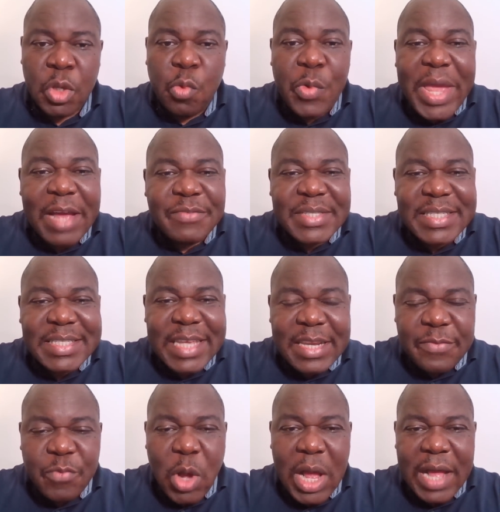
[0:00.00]
We have
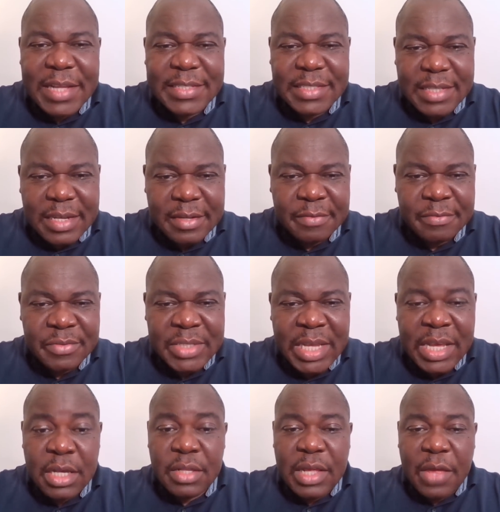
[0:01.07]
seen for ourselves
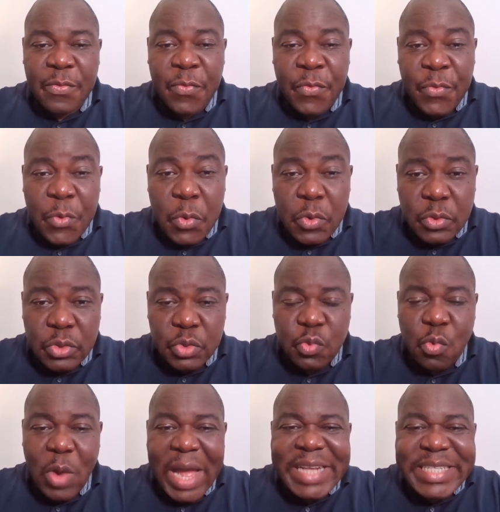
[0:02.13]
that those
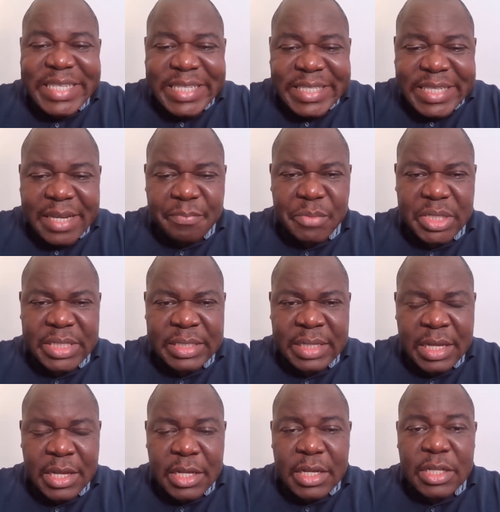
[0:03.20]
who are determined
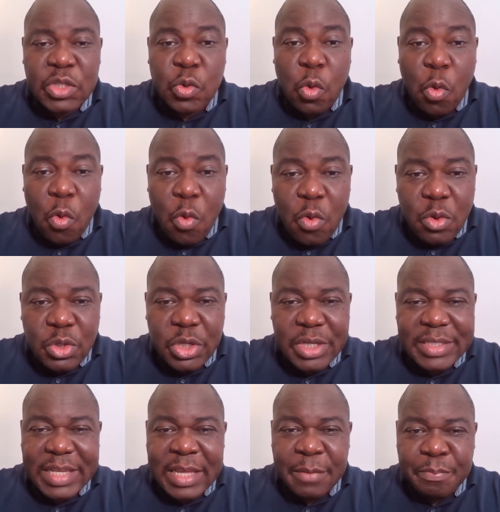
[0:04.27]
to hold
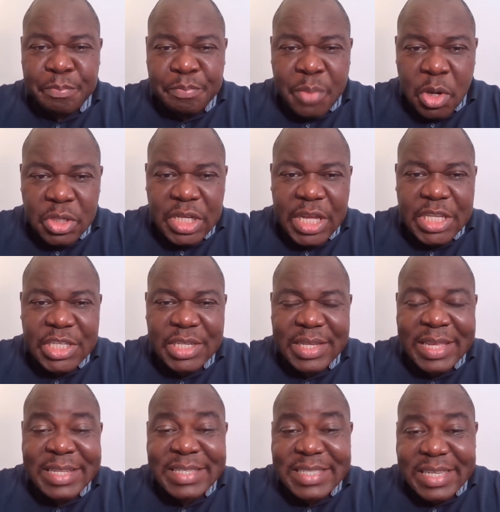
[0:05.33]
us in bondage,
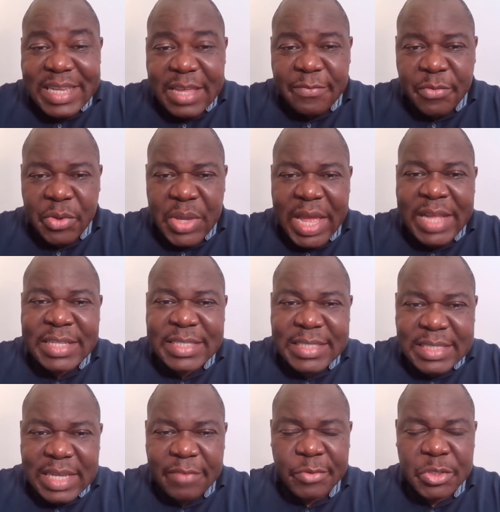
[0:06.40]
in slavery, and
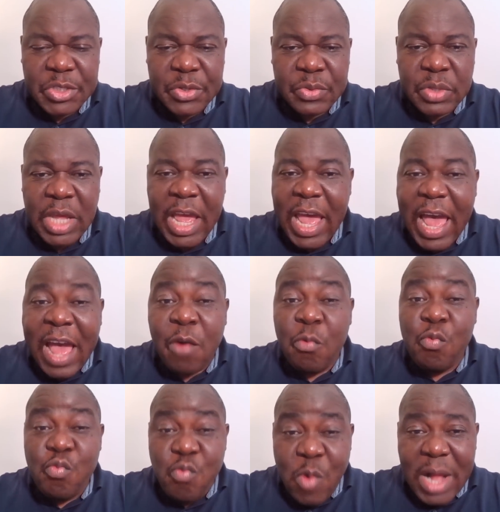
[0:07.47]
servitude
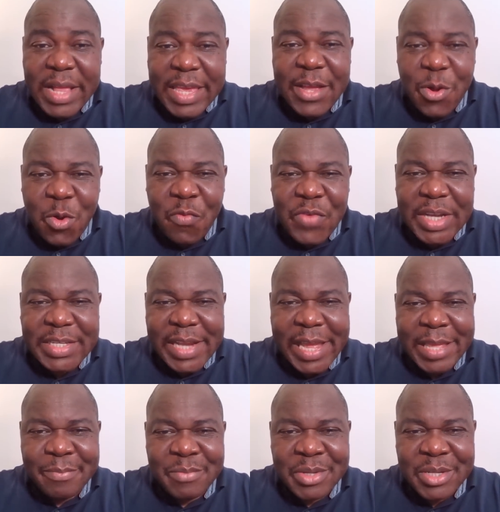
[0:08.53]
are working
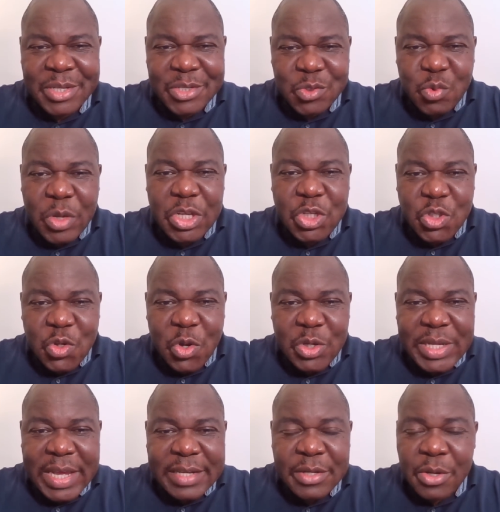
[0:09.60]
overtime to ensure
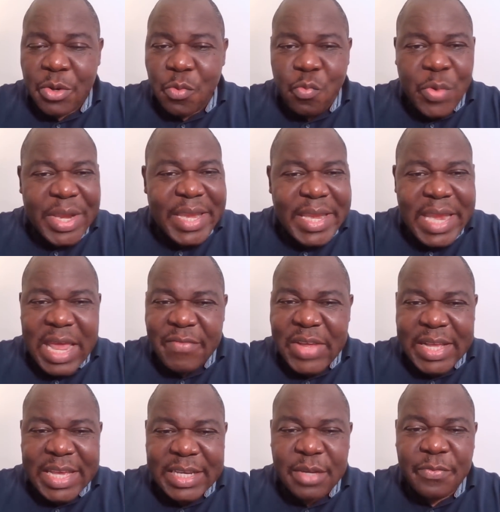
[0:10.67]
that we never
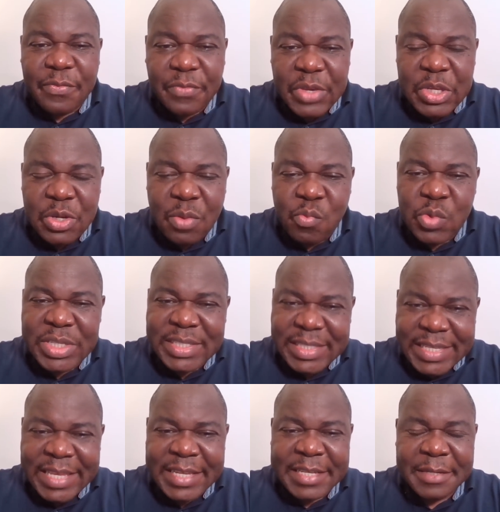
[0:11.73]
get the freedom we
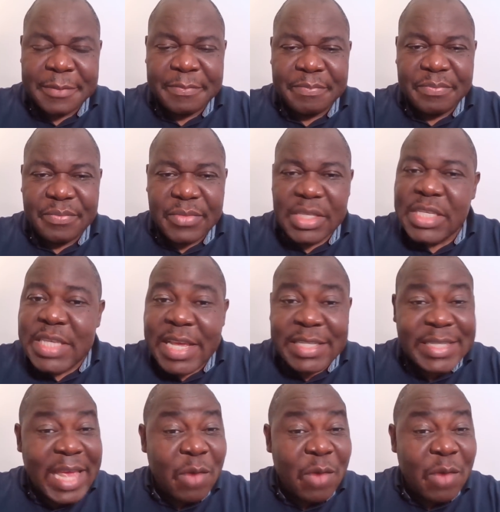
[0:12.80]
seek. Yes, they